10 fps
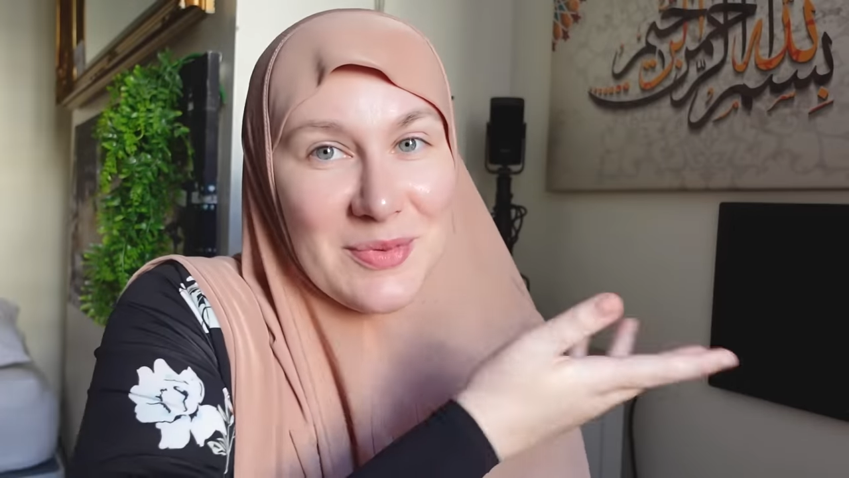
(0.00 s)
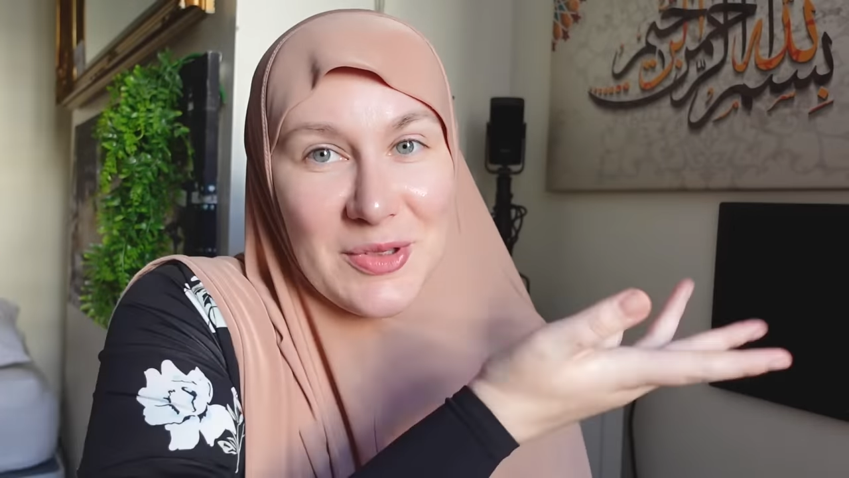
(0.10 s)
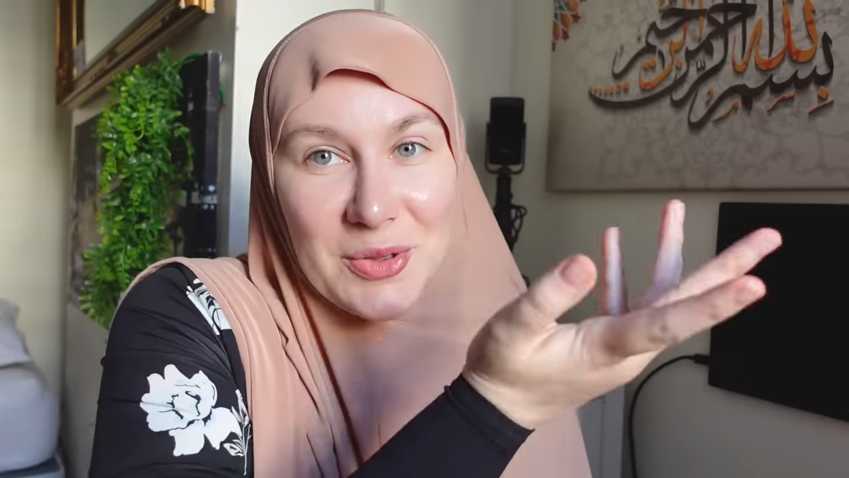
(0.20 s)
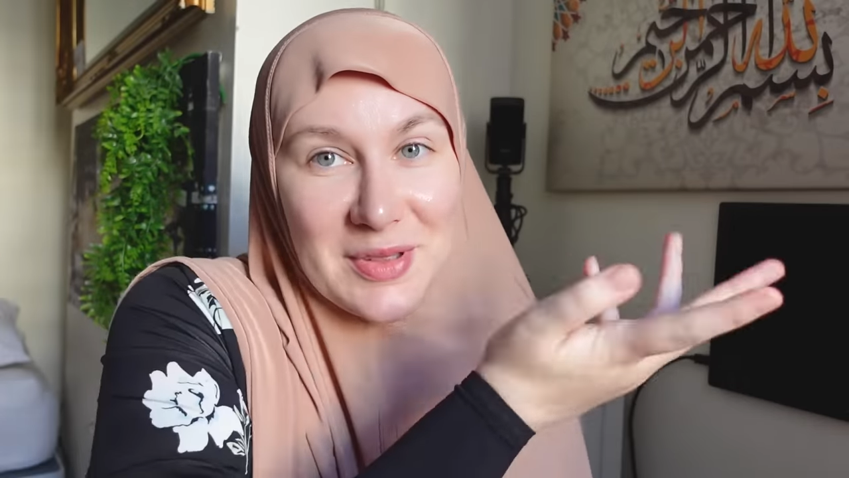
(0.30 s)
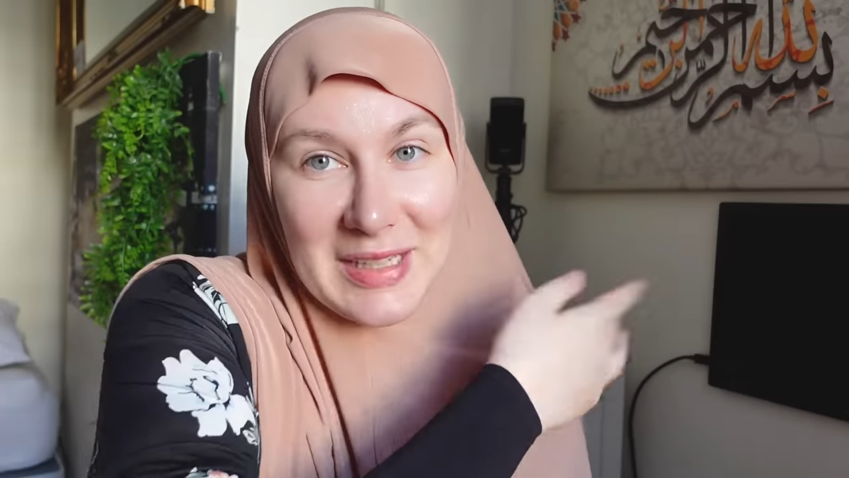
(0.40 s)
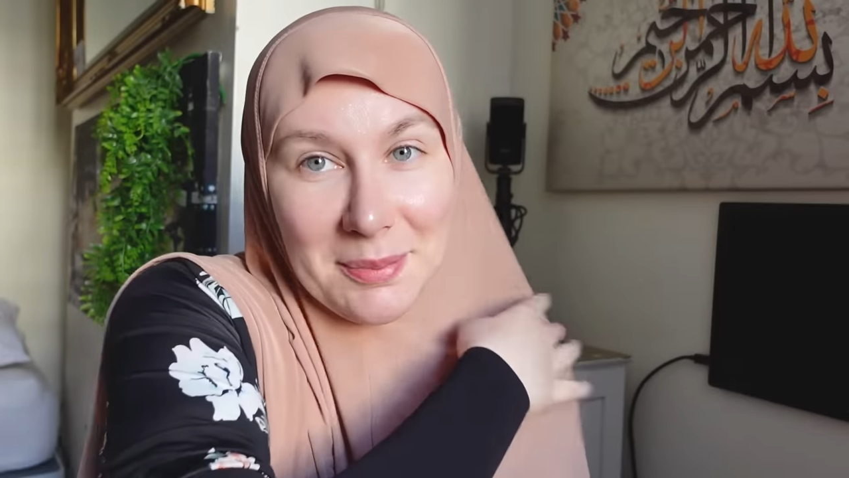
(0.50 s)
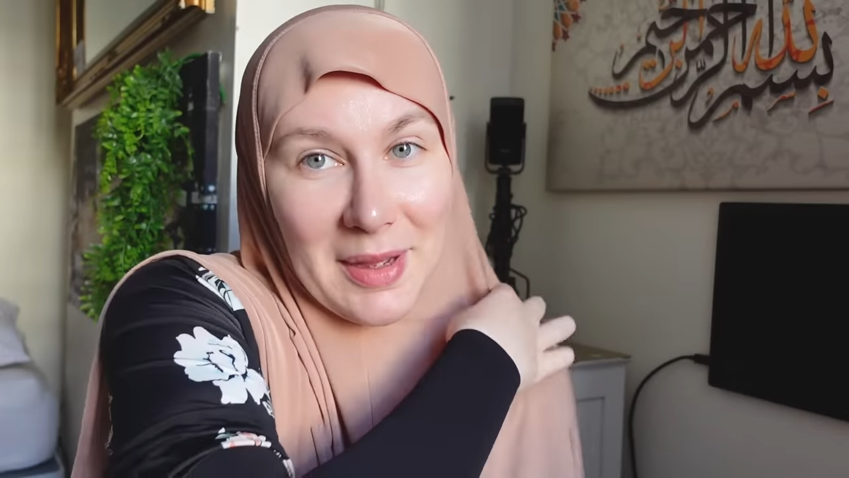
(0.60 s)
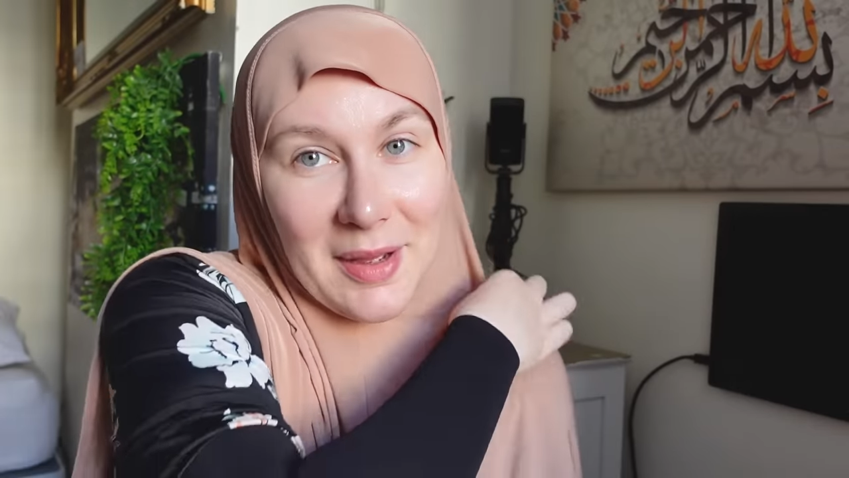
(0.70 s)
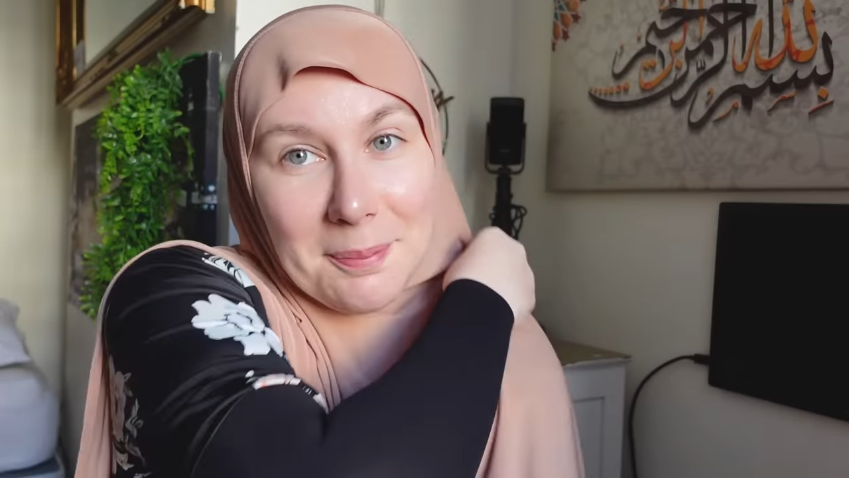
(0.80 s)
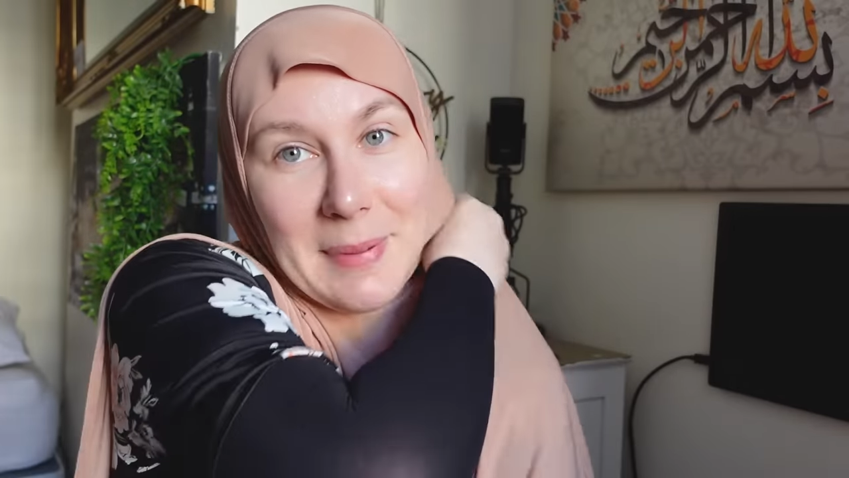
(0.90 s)
You'll see
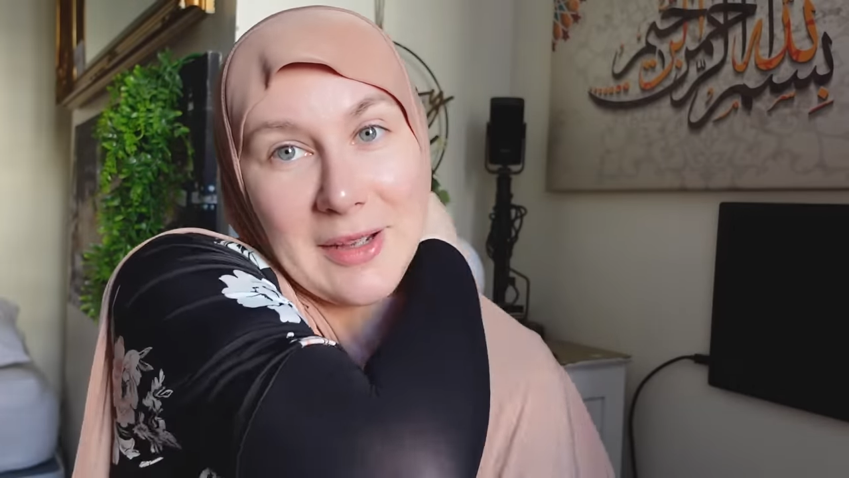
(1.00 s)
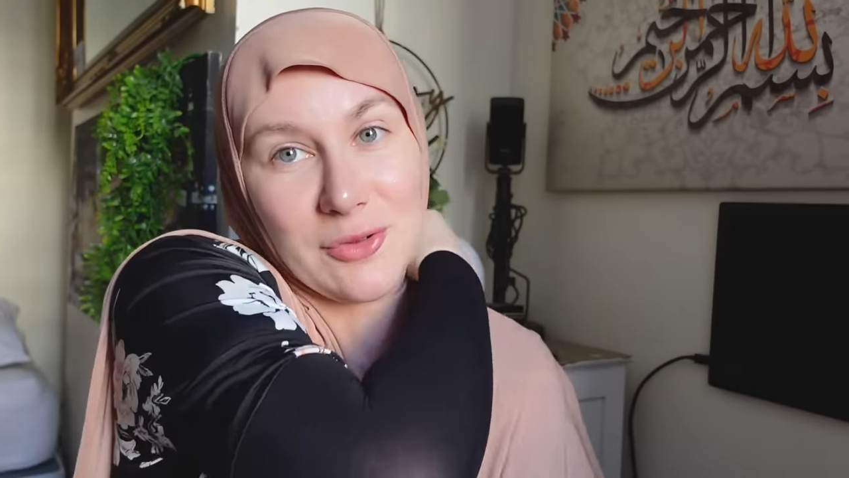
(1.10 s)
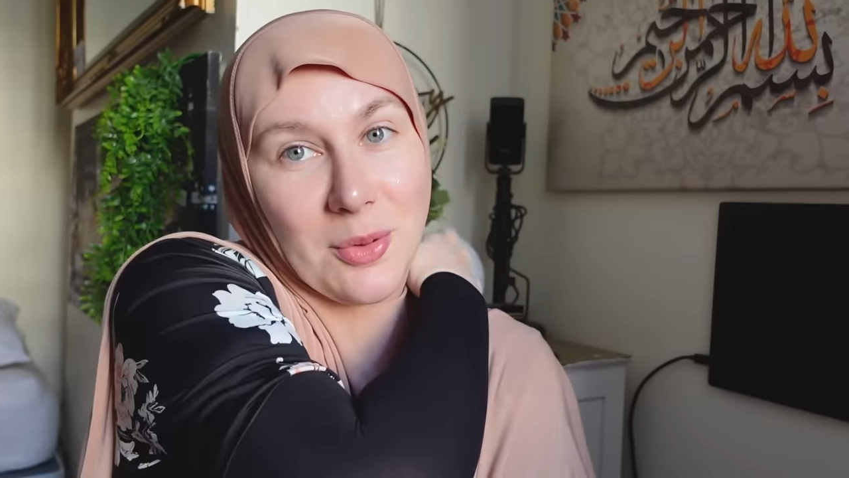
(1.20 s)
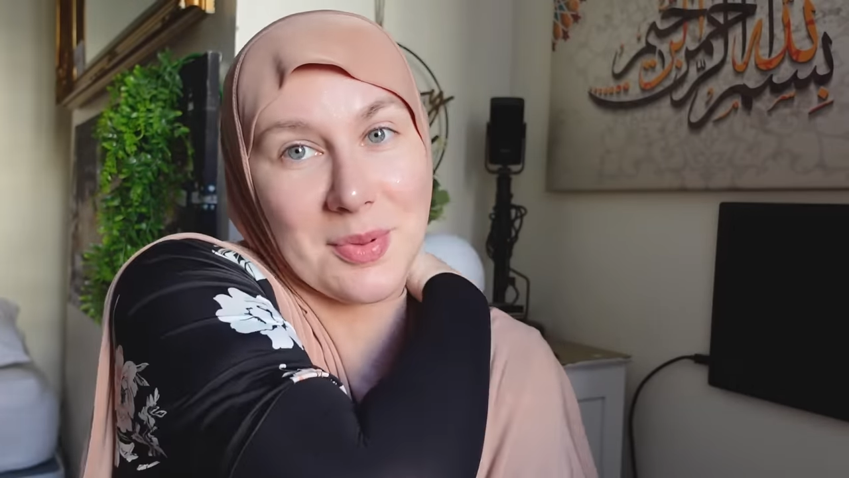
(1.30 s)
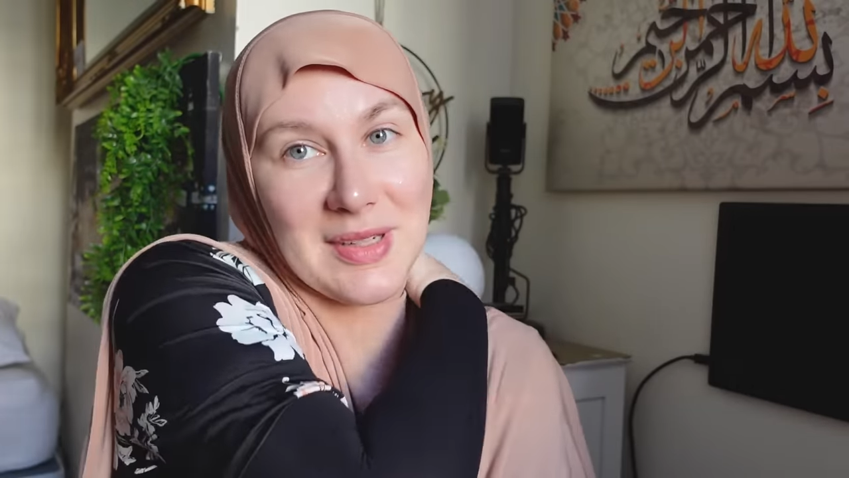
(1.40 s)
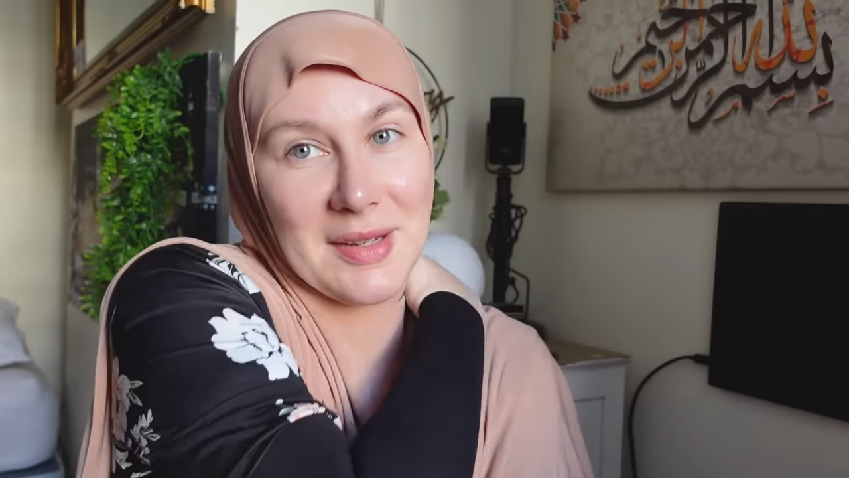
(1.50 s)
my backdrops